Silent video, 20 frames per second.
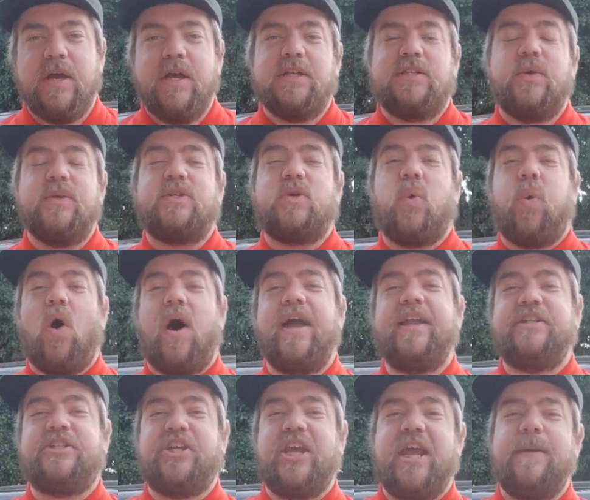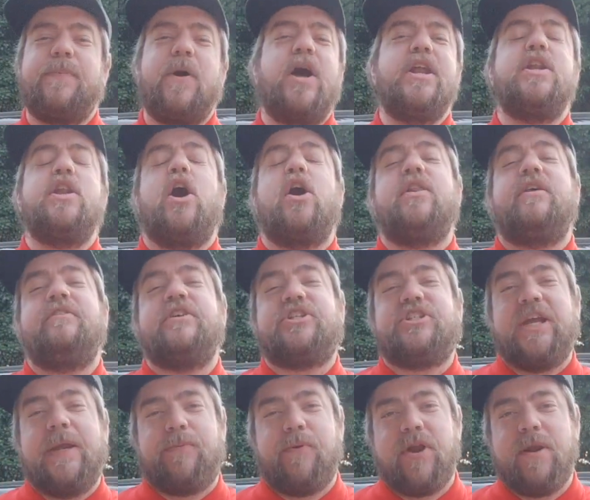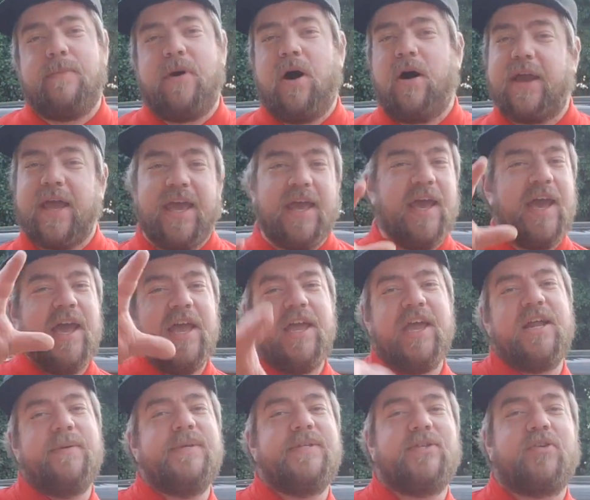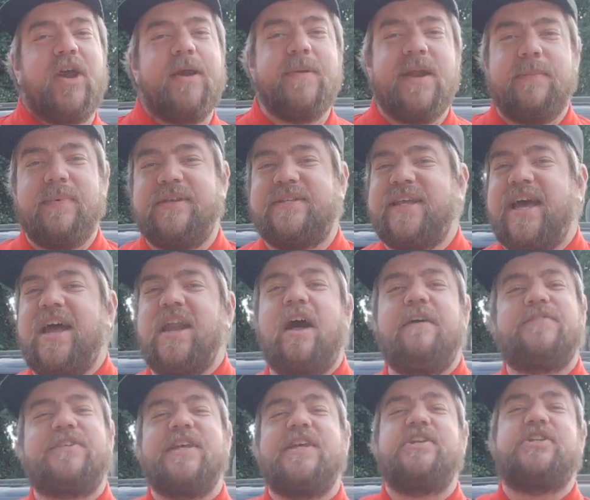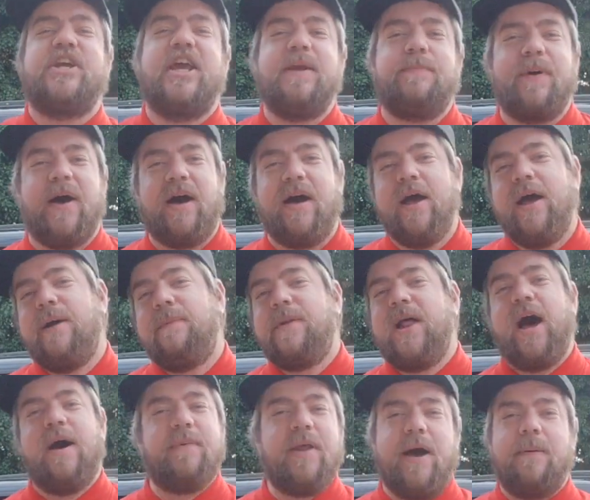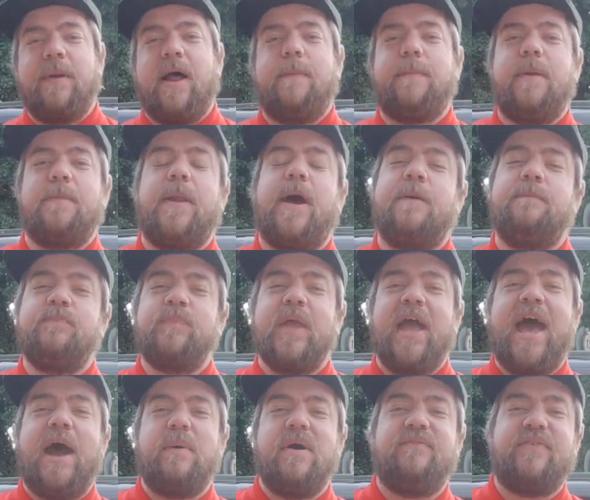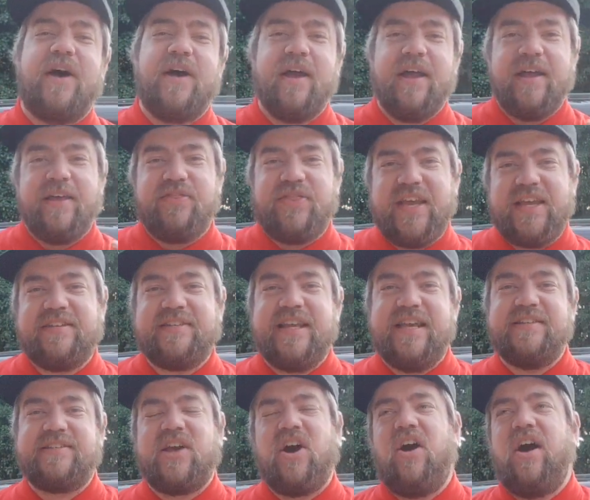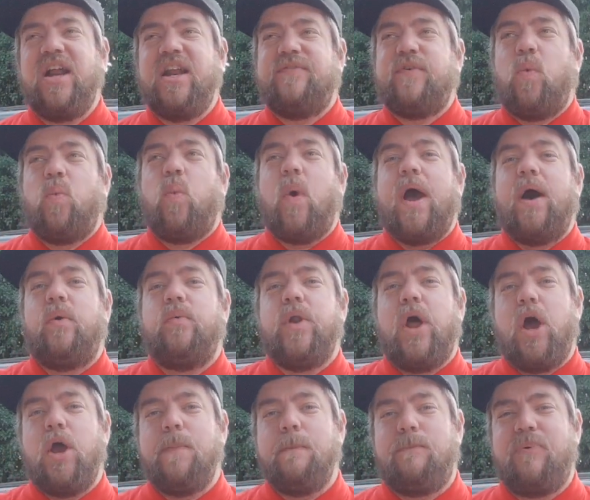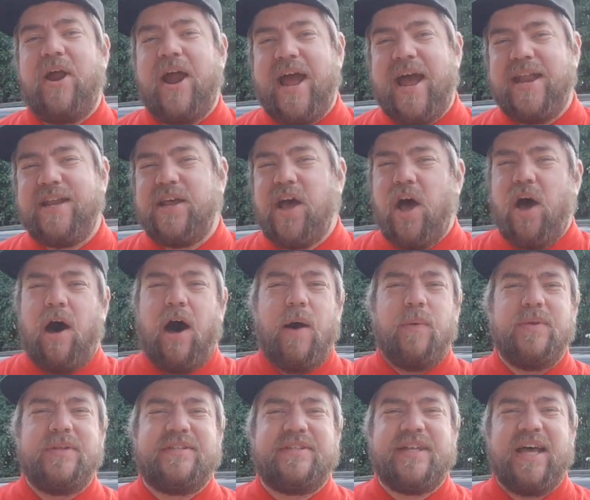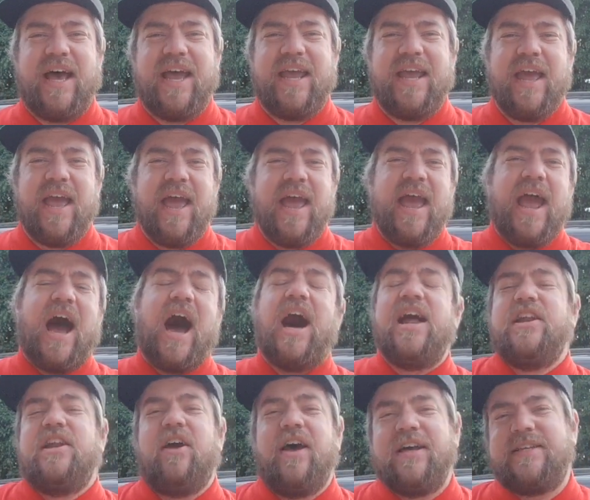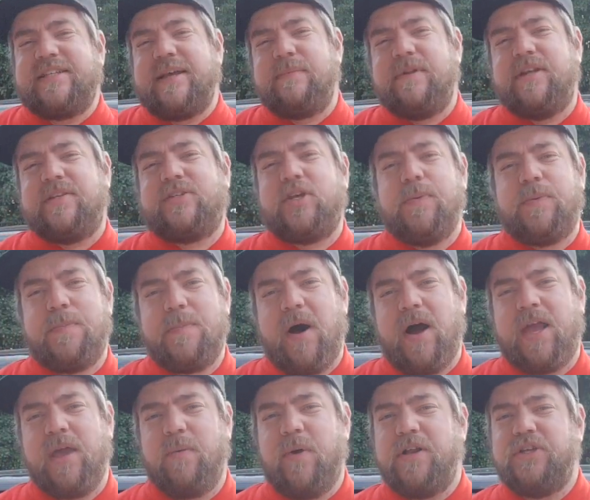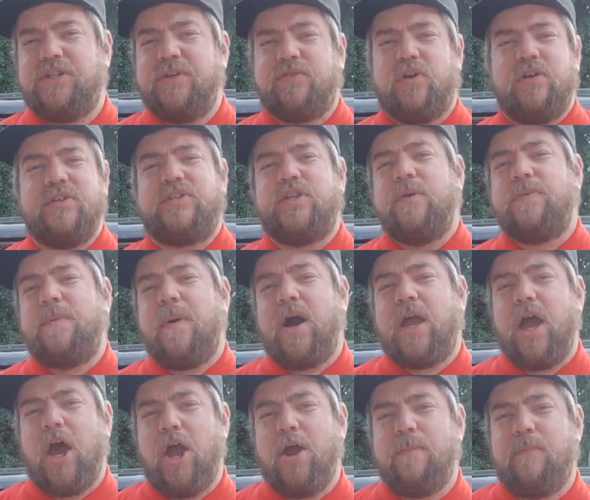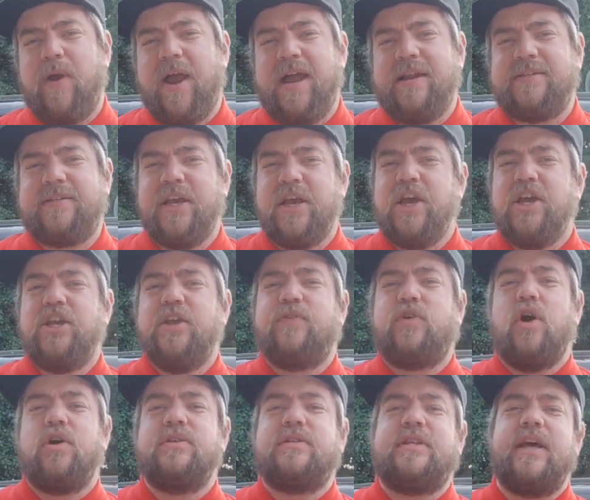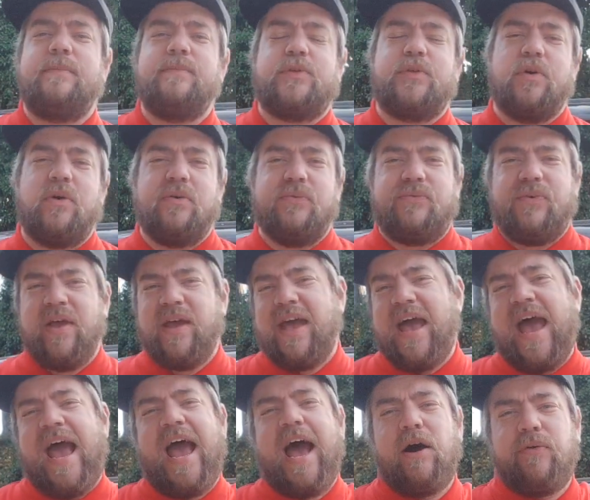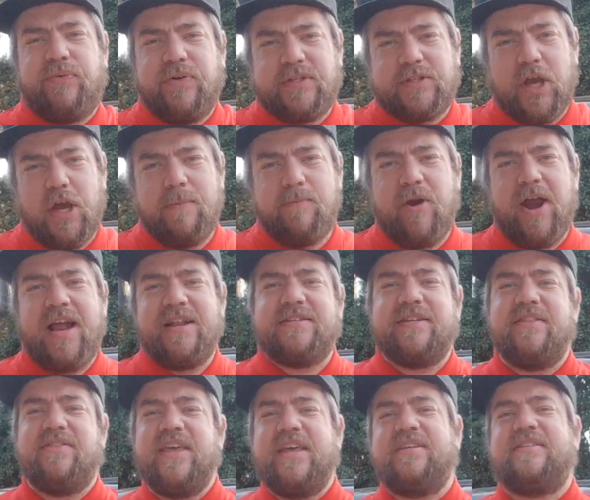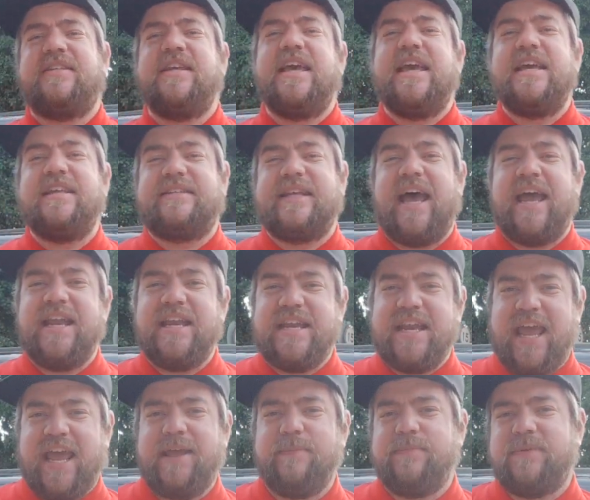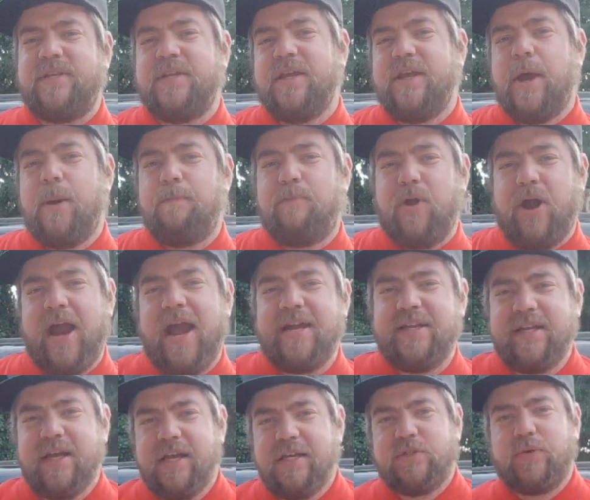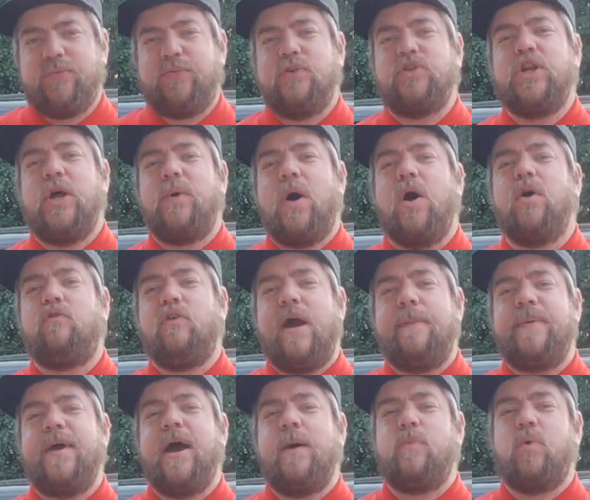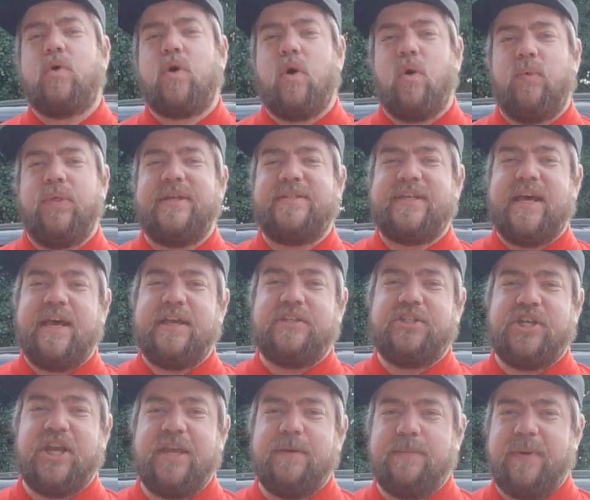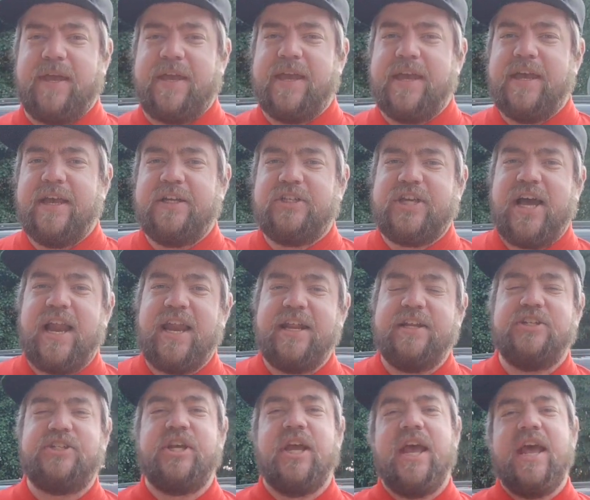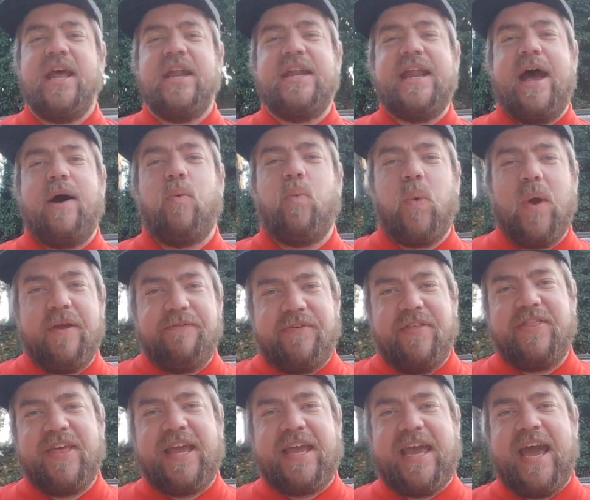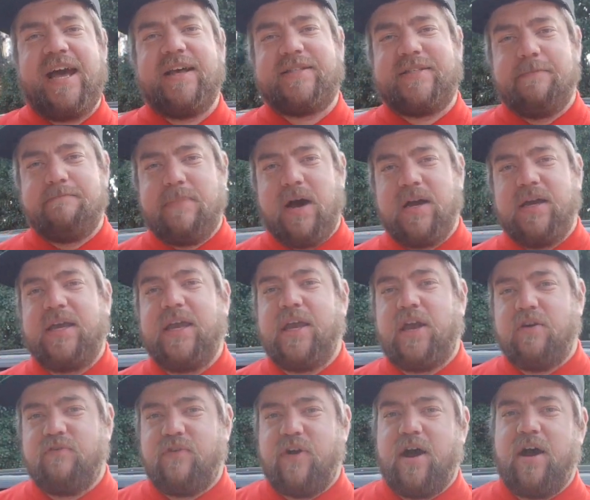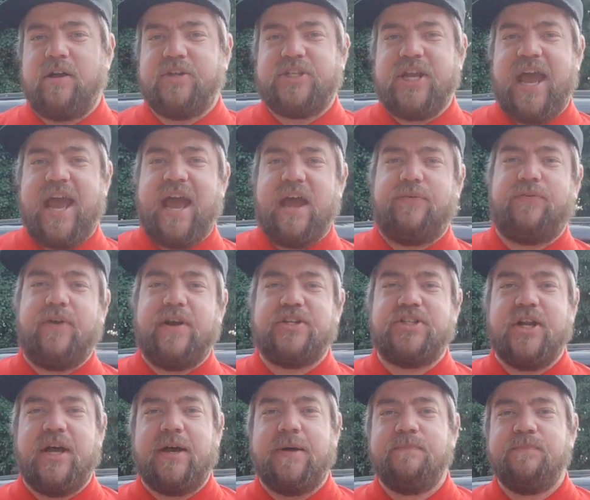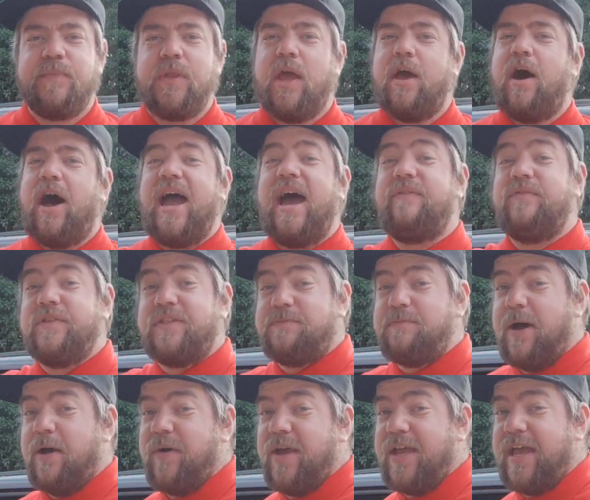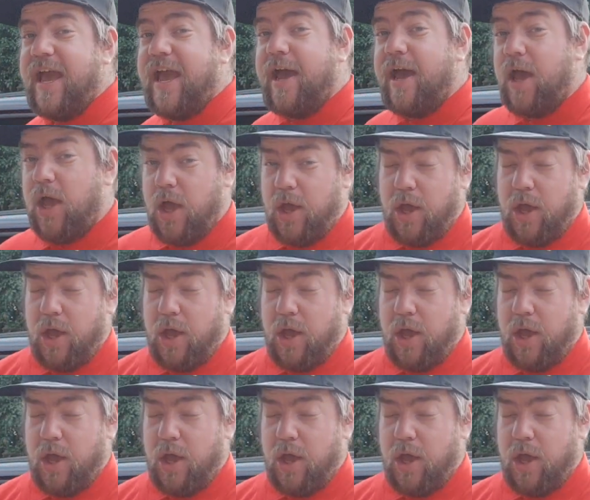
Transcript: So it's quite cheap. I know there is cheaper on the market. You're going to be screaming at me saying, I've seen cheaper, blah, blah, blah, blah, blah. However, this is kind of a well-known brand, I would say. Unlike some of the supermarket ones, you've got the supermarket own brands, you've got some sort of Halford's own brands. This is a named brand. So I thought, you know what, I'll grab it and we'll call this a cheapy challenge. Now, with the Gas Monkey Garage air freshener, I haven't smelt it yet.